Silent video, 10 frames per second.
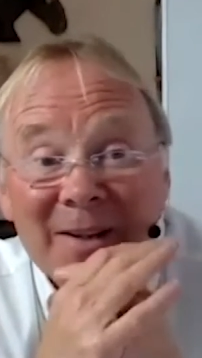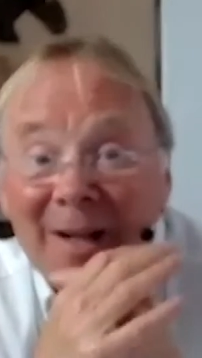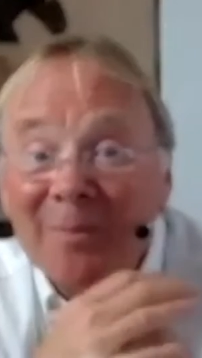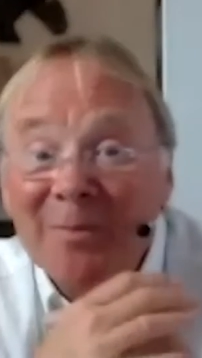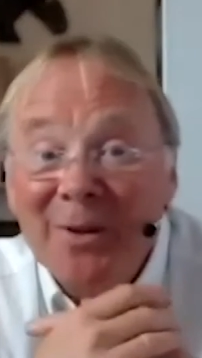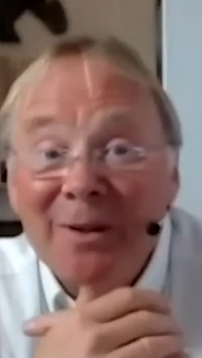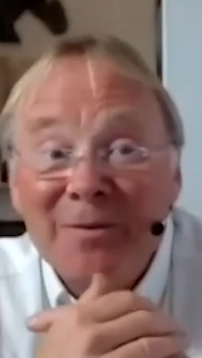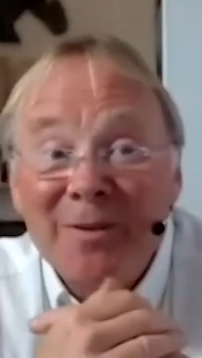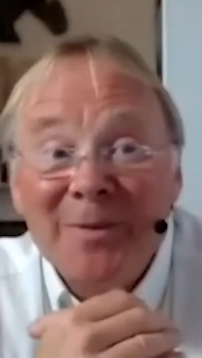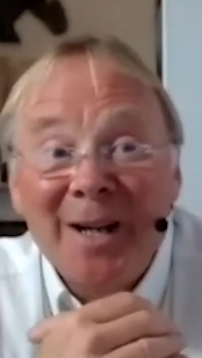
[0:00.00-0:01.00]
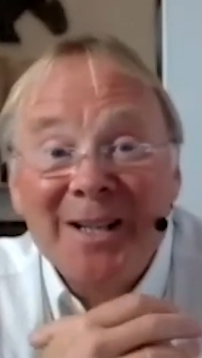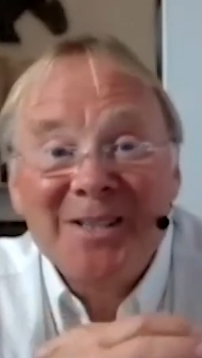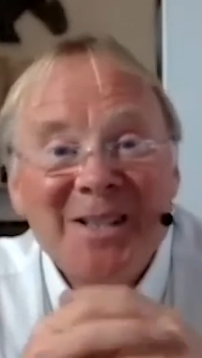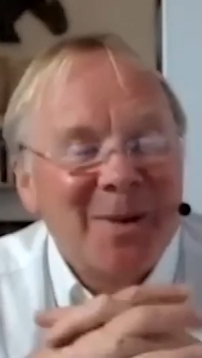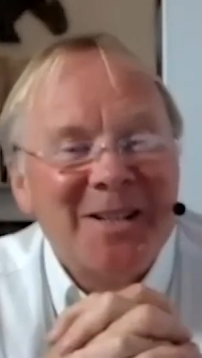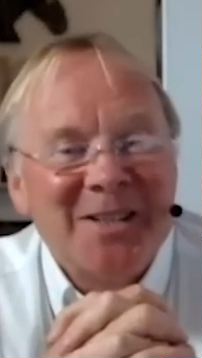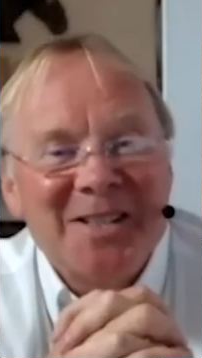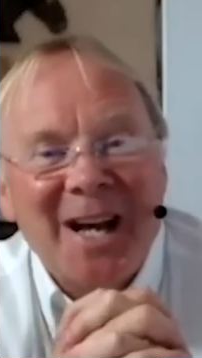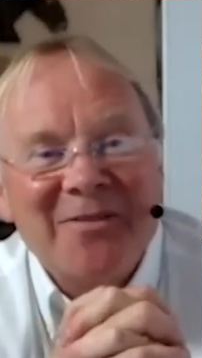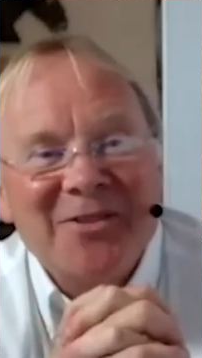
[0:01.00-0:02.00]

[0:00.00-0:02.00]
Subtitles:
and I'll do it from nice places that have